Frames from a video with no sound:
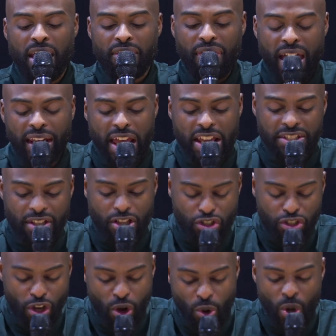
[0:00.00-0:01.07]
that lets us
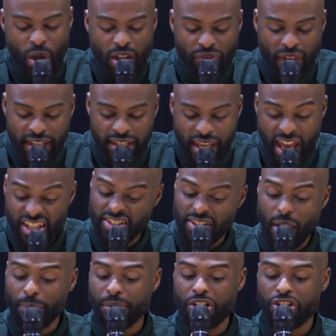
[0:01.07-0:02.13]
know that, yes,
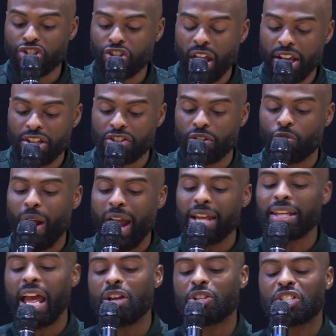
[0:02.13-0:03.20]
something is changing. Right
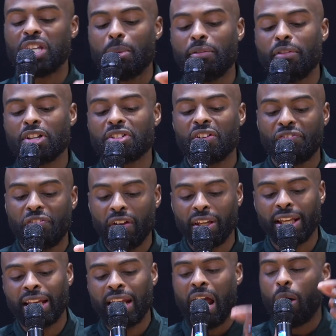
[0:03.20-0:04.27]
now, some of us are
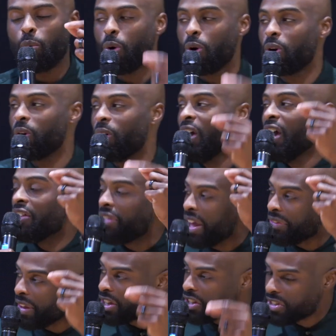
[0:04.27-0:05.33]
feeling in our world
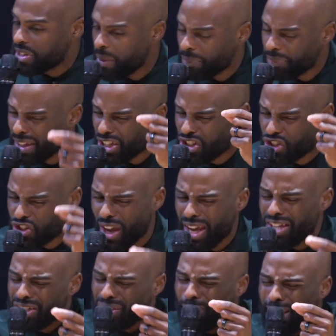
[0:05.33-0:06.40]
that there's something's
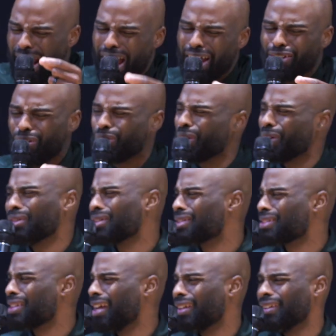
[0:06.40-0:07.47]
changing, but I don't
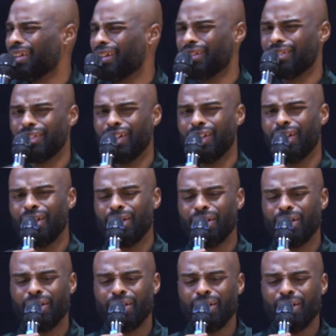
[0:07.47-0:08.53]
understand it.
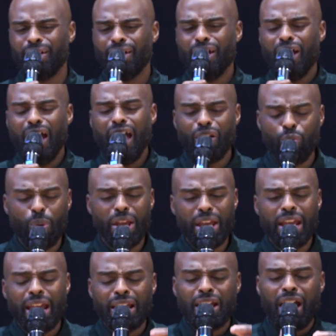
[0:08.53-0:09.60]

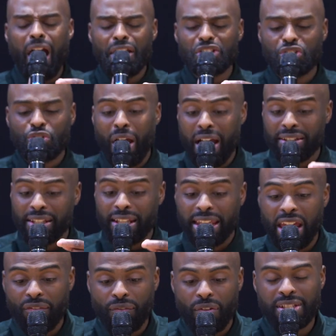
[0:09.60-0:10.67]
And God is trying to
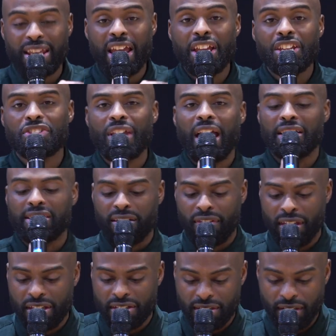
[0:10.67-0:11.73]
give us insight to
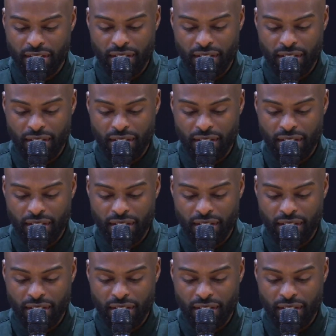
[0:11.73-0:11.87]
this,